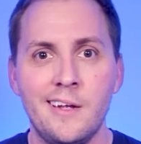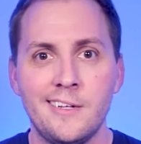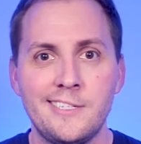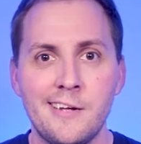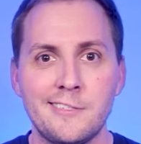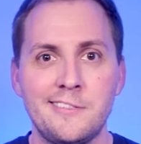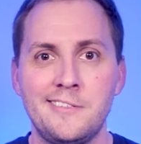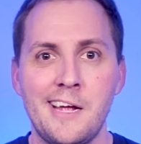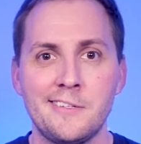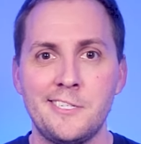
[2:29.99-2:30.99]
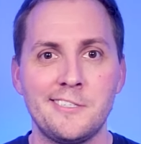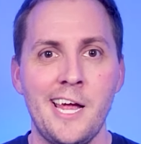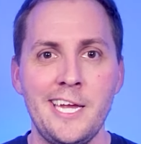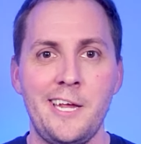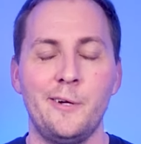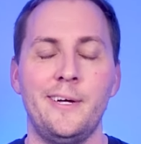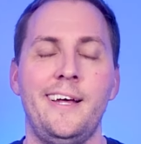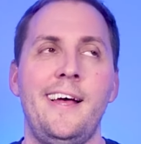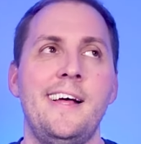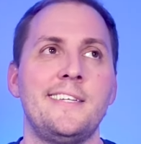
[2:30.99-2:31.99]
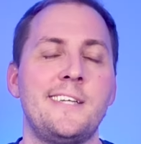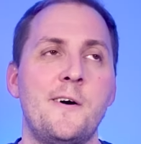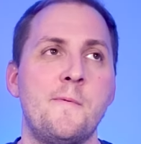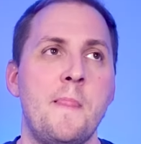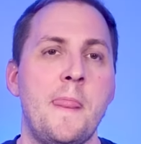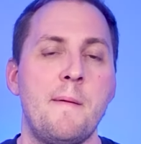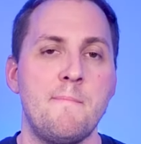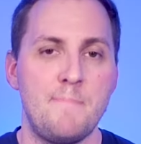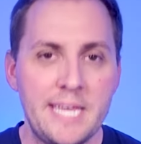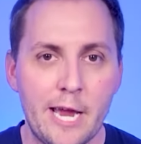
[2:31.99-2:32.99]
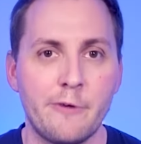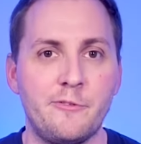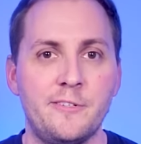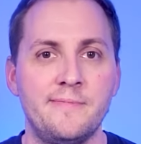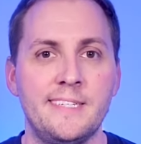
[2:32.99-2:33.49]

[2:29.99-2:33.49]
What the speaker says: It sounds just like you. So be careful.